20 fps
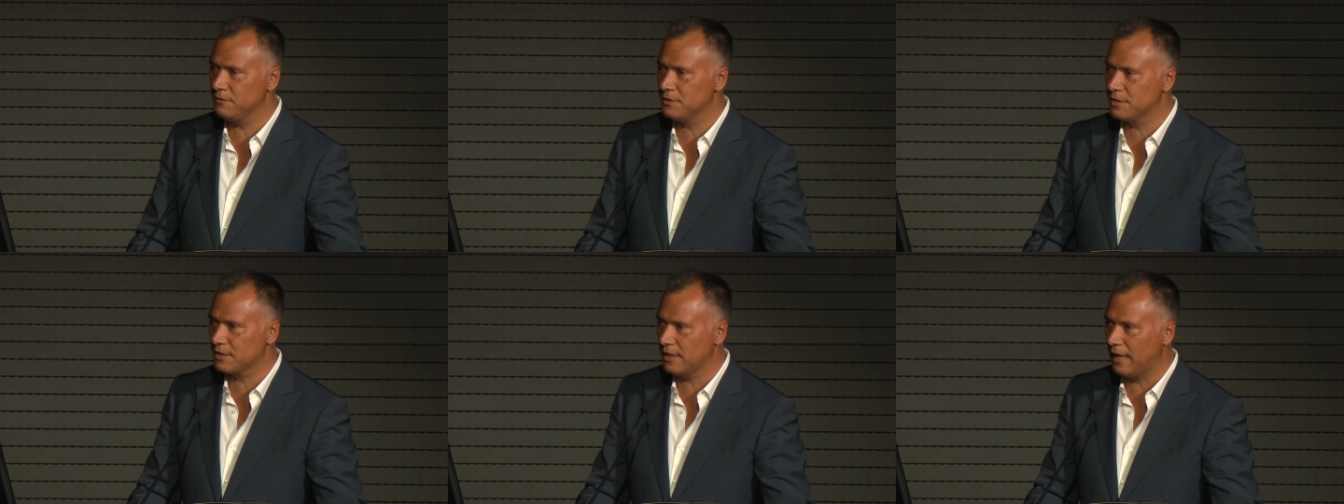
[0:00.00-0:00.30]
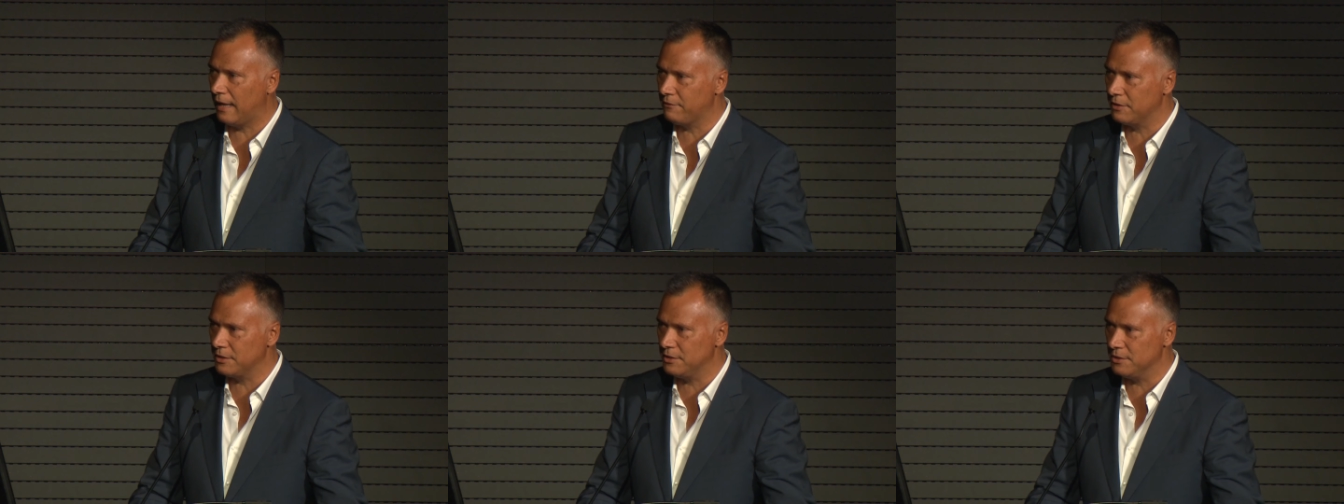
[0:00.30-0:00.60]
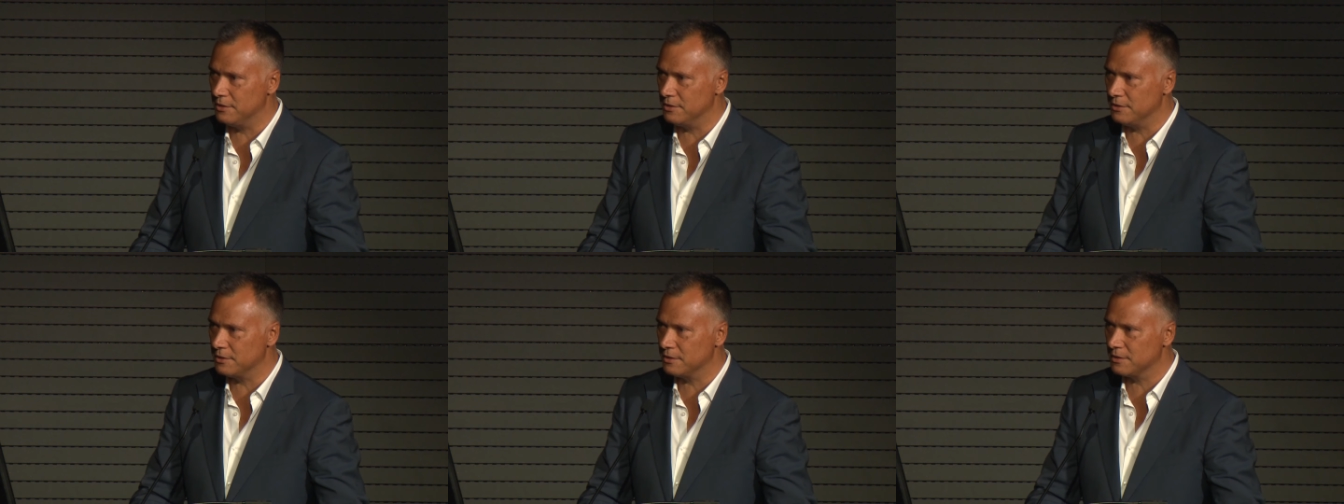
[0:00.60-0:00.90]

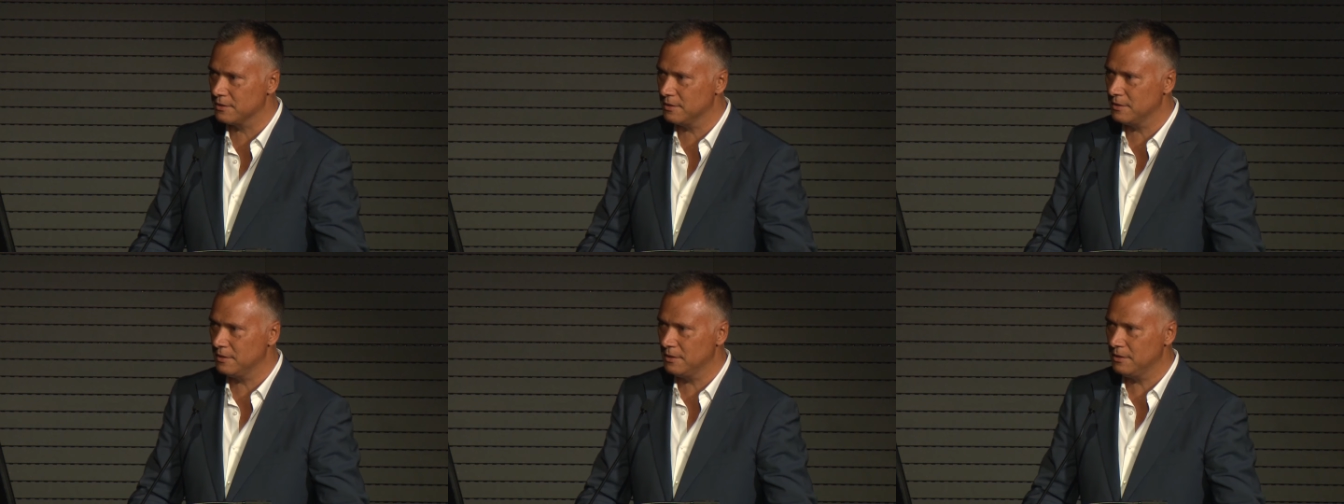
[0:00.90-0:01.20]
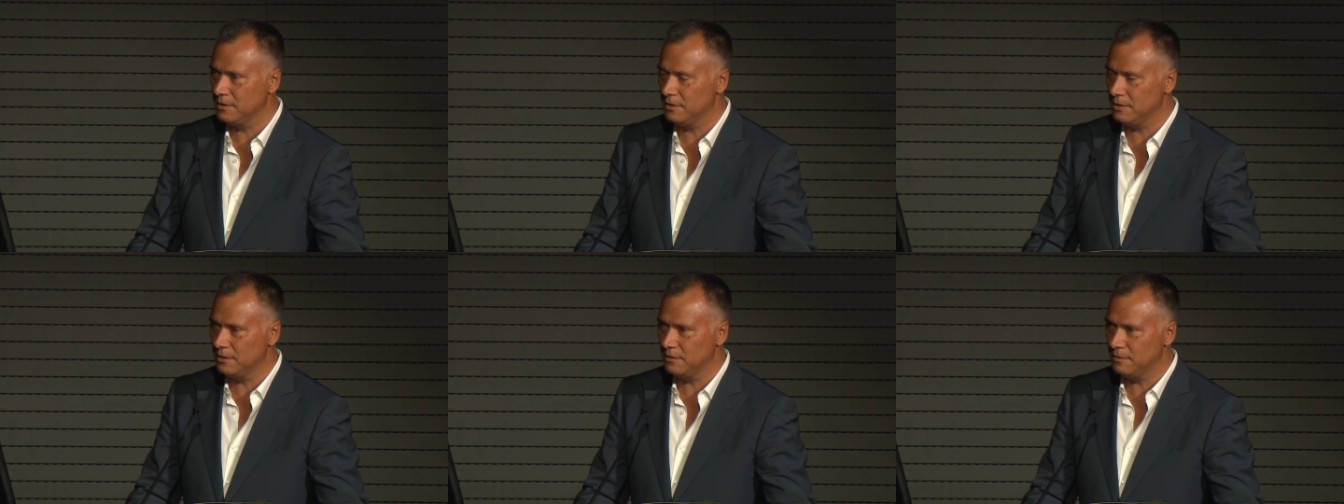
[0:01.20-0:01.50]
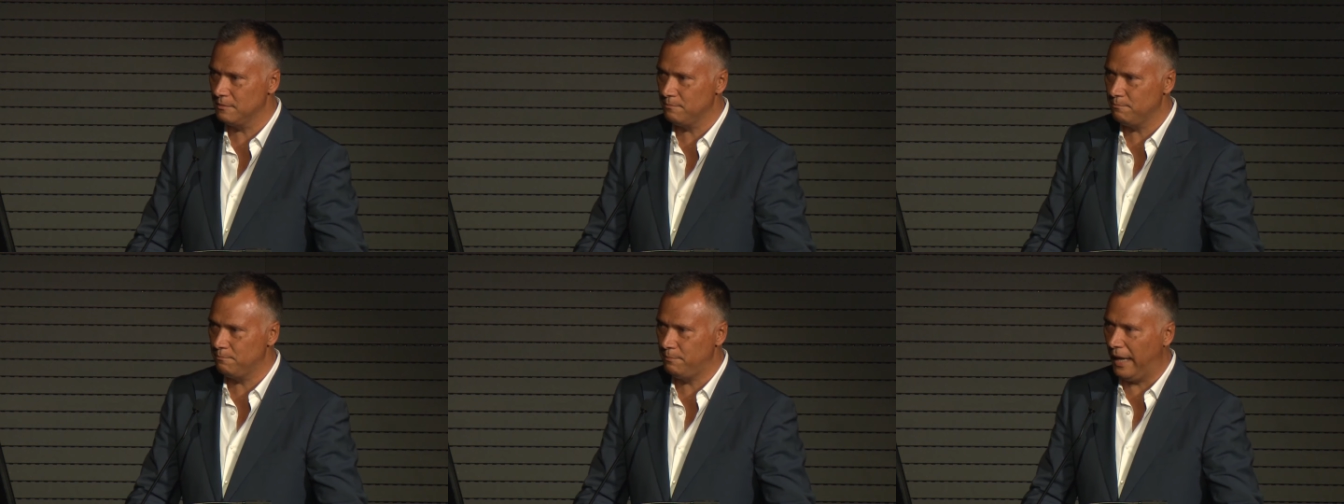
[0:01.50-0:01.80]
savages
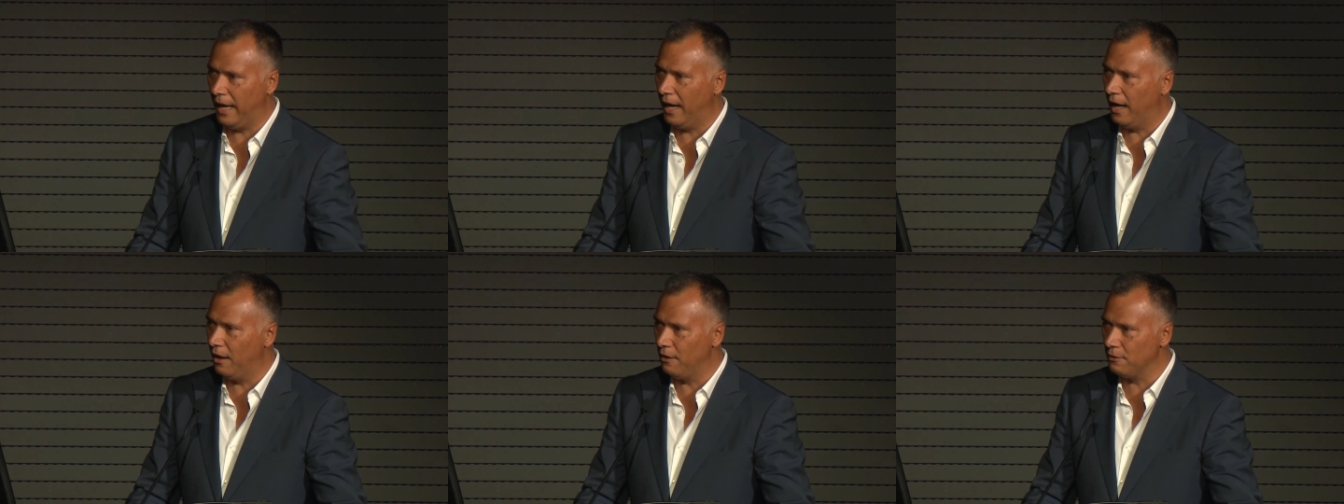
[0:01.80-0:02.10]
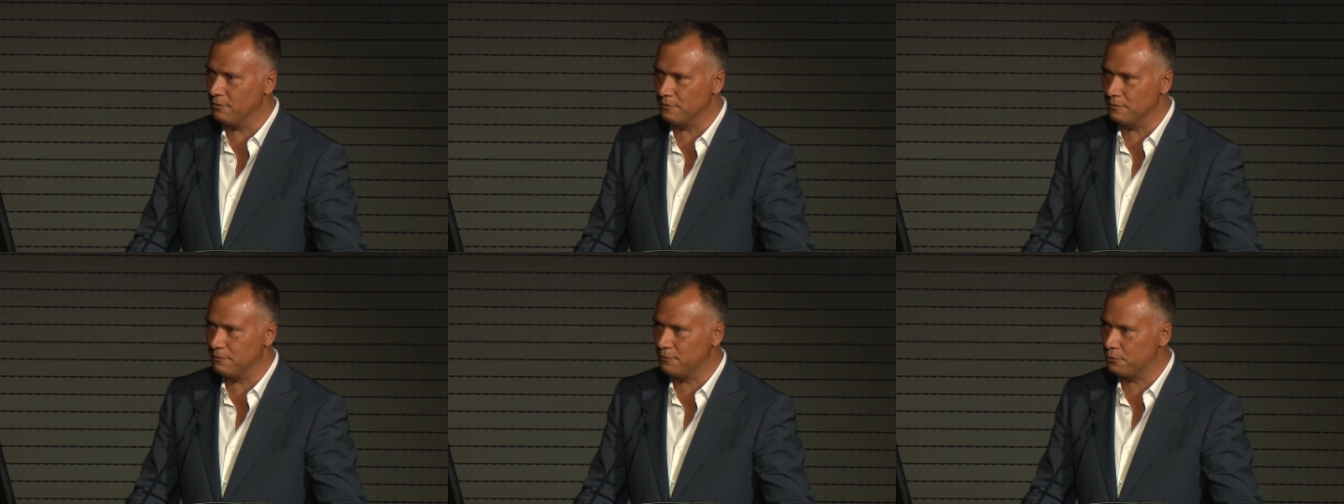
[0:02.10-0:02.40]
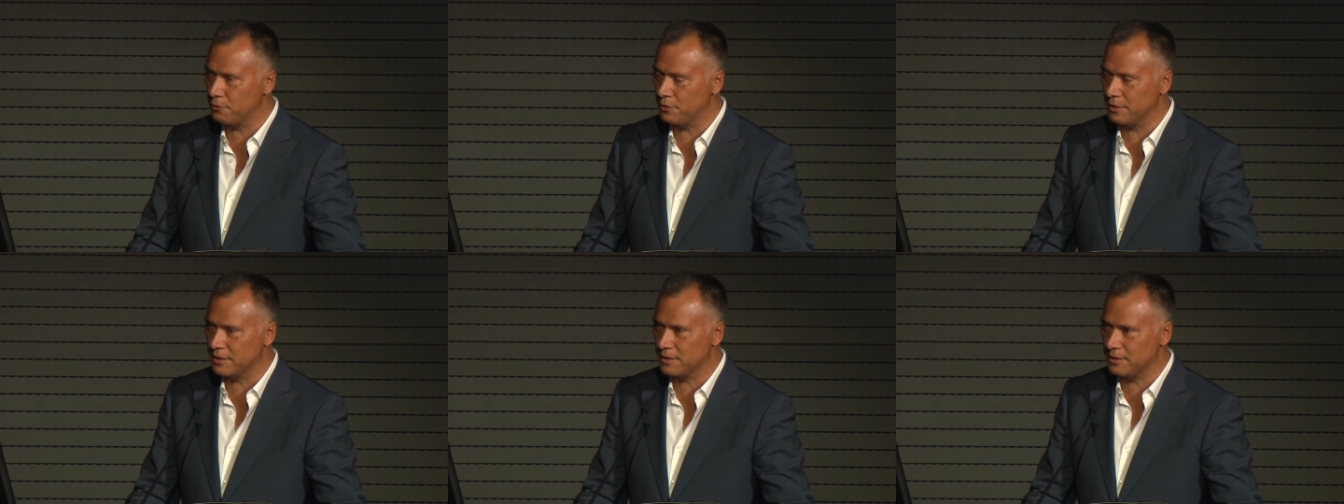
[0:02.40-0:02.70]
bound
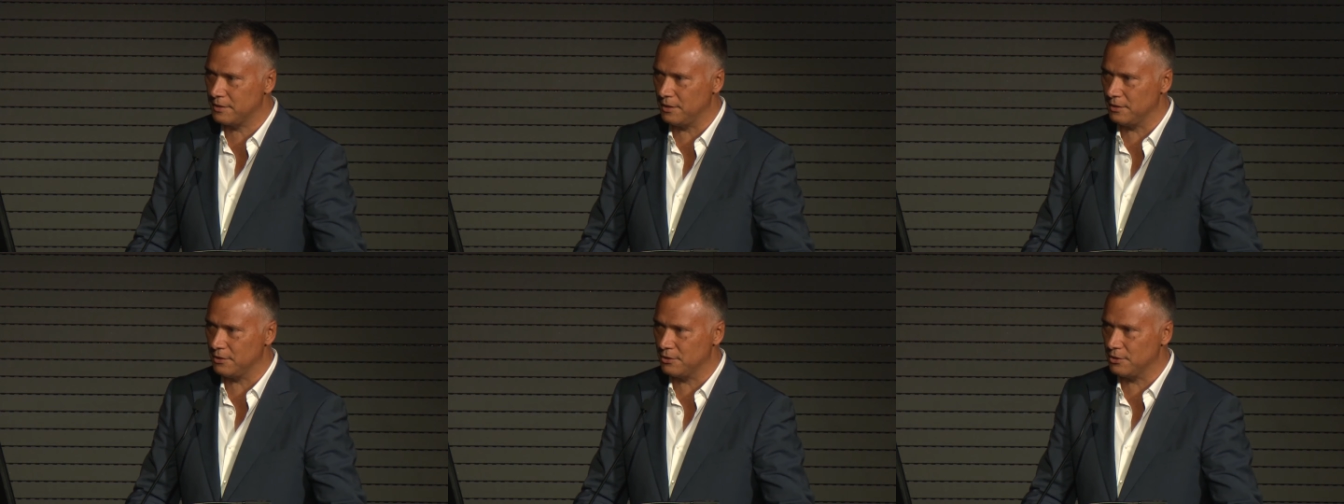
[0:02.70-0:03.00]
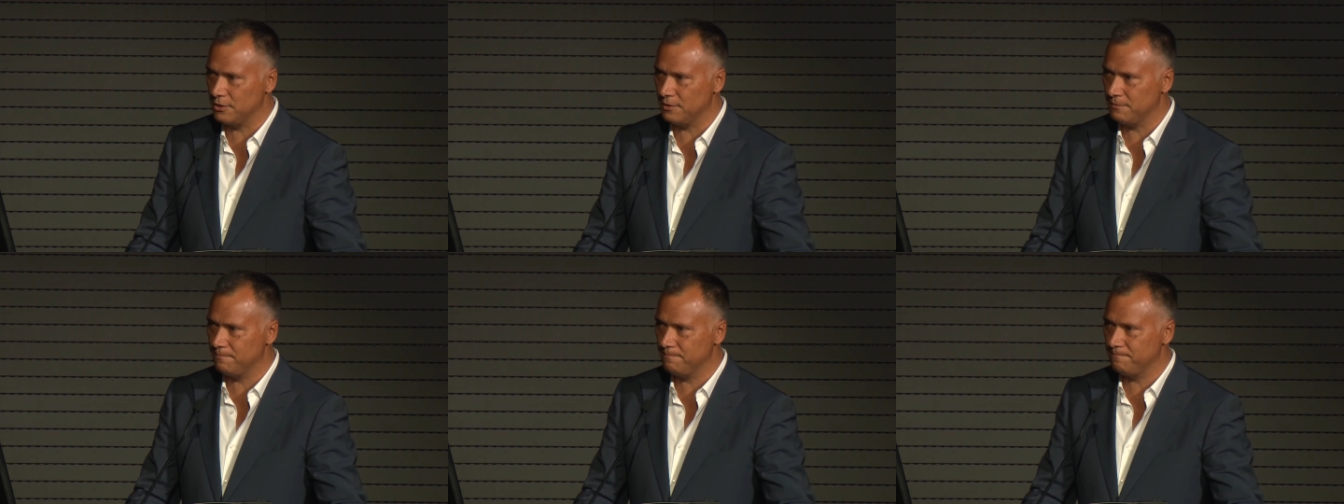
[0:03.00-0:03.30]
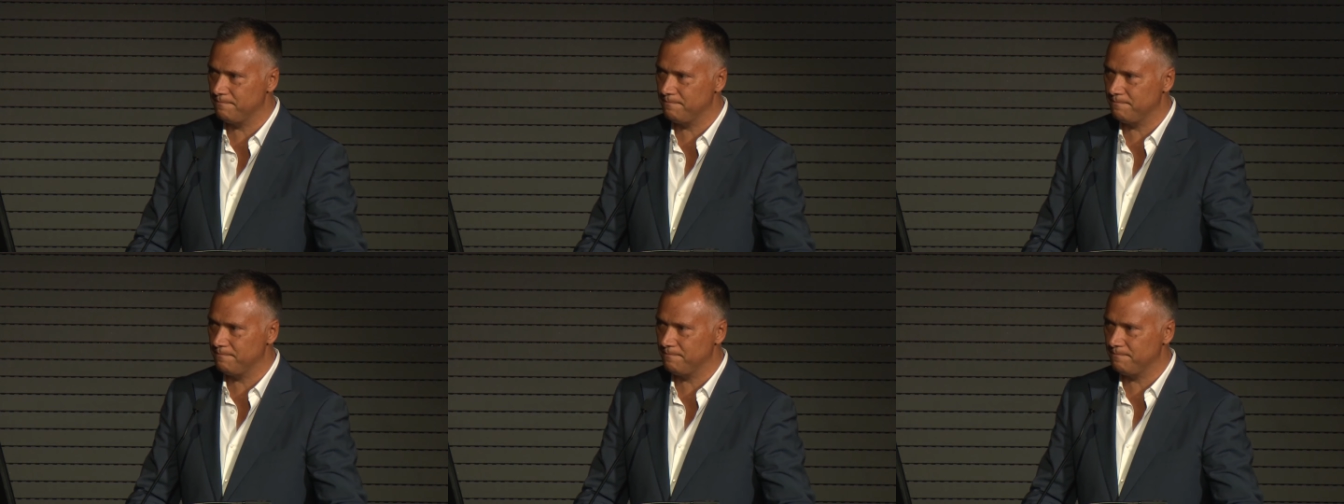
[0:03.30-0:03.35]
for extinction.